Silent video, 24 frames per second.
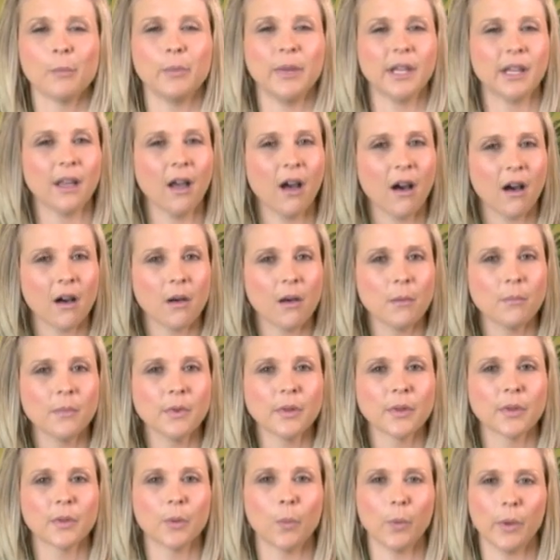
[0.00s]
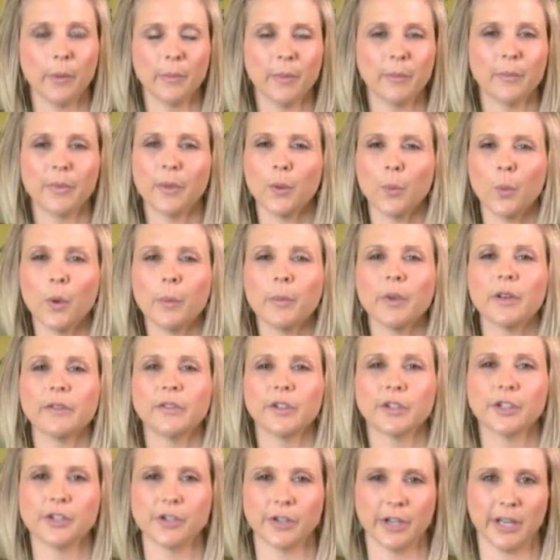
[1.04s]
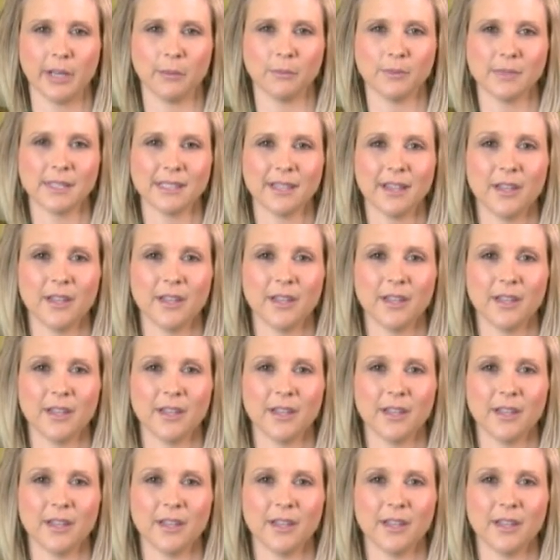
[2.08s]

Become the woman, the woman of your dreams,